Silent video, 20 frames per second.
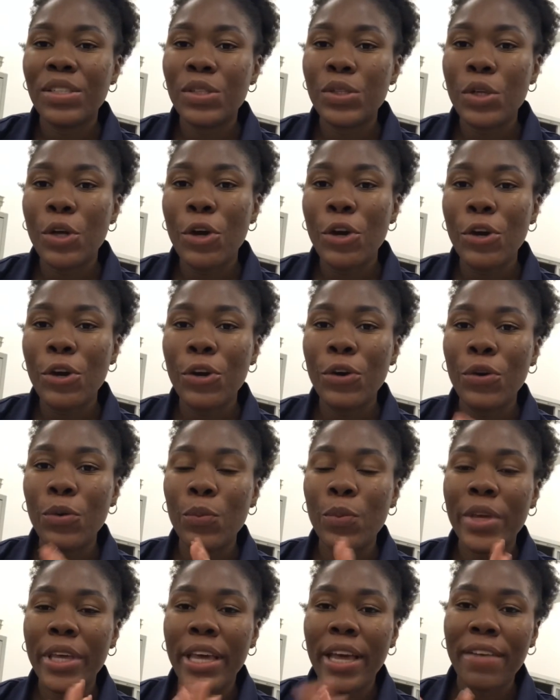so
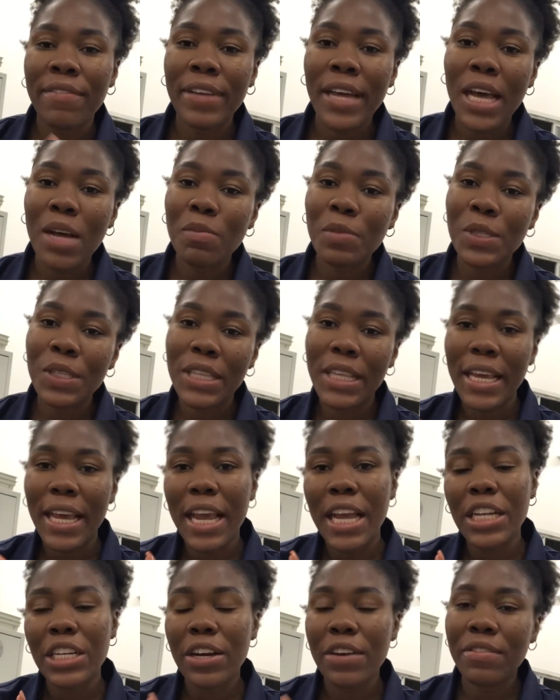we have come to the
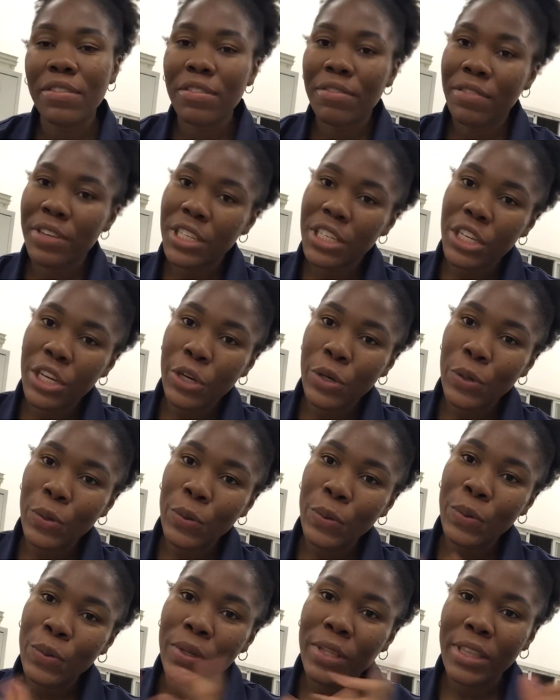end of the
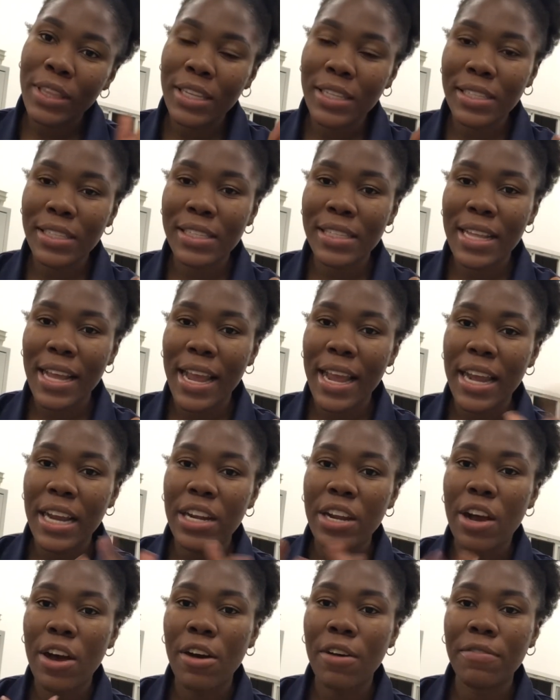video this is the end
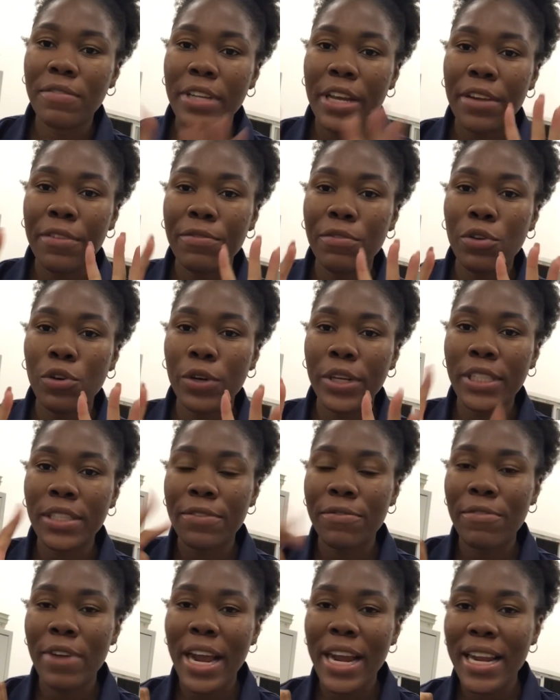of day four it's a
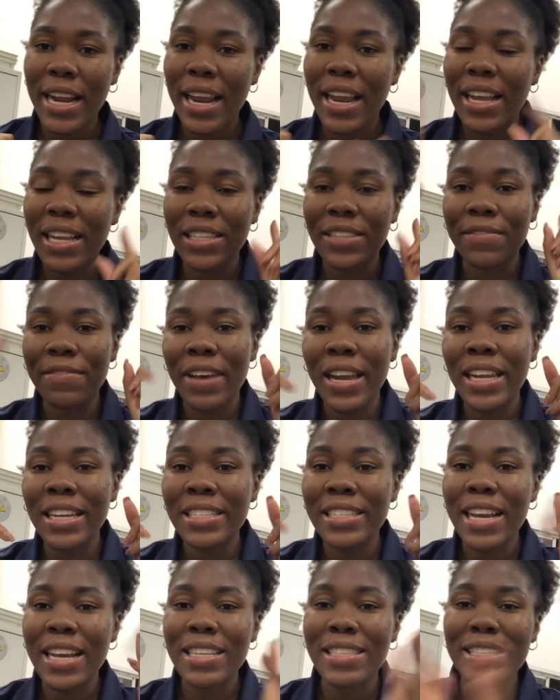friday it's
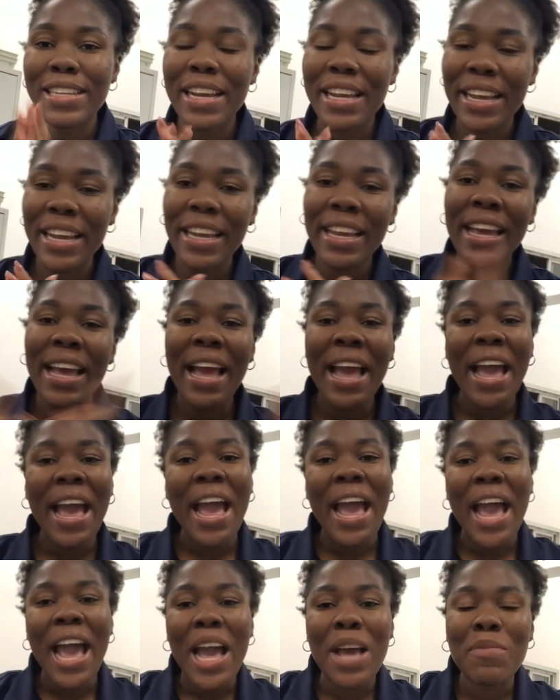valentine's day
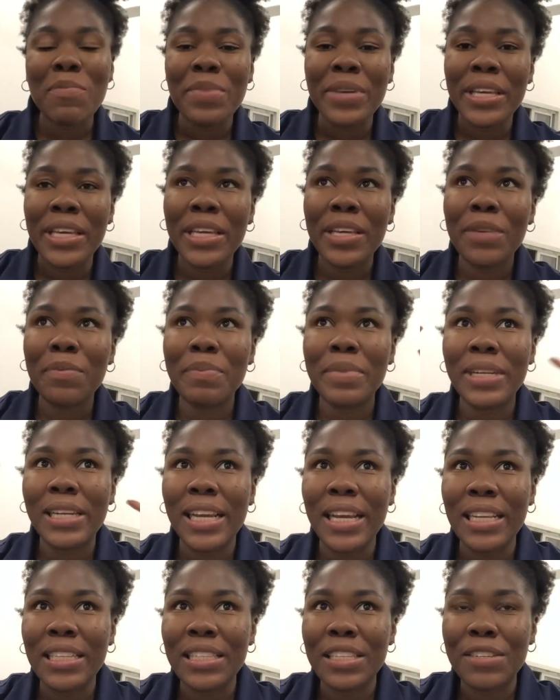happy
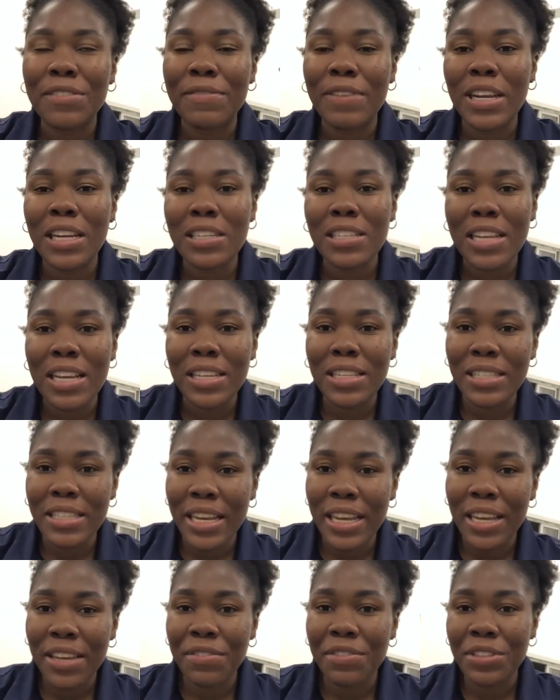belated valentine's
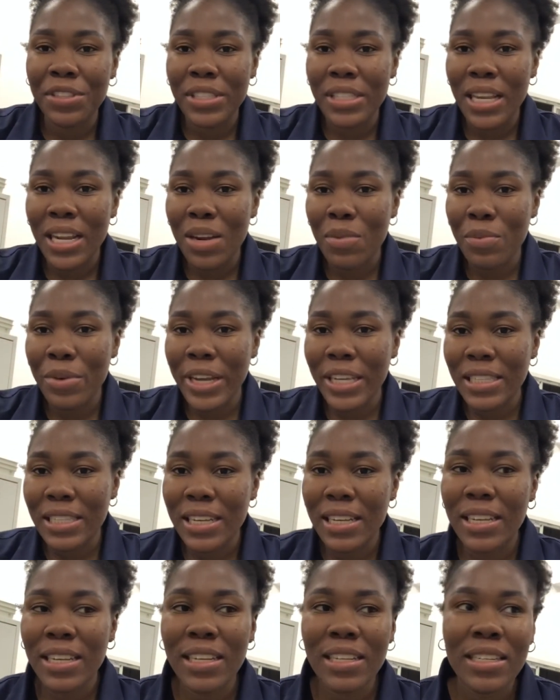day if you
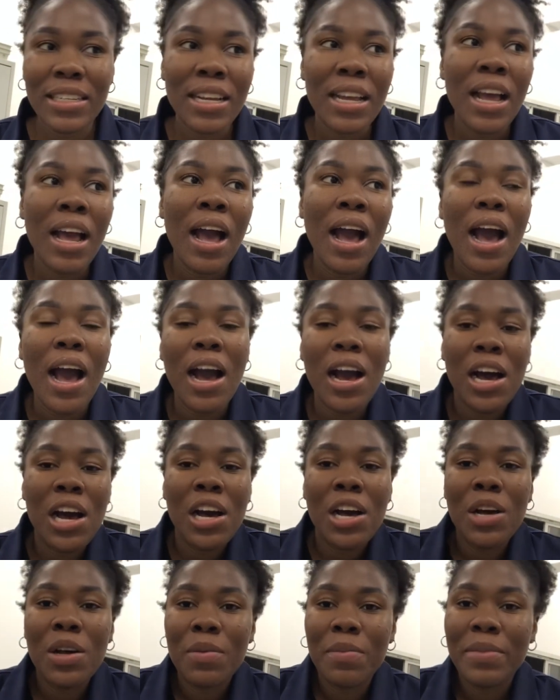celebrated
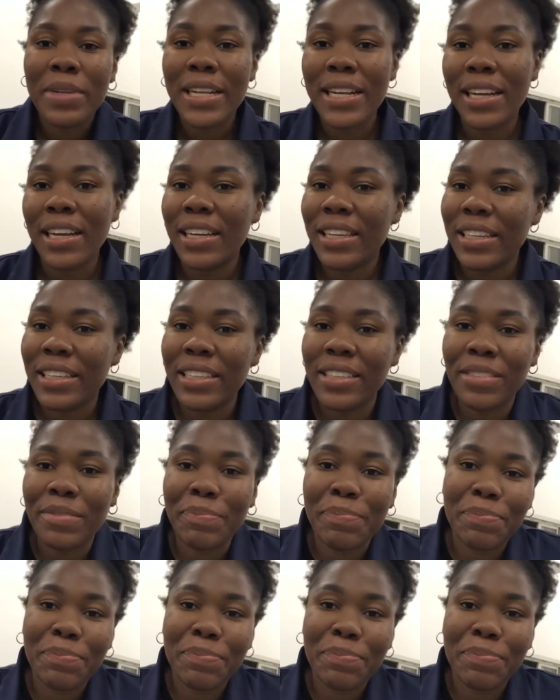um, clearly,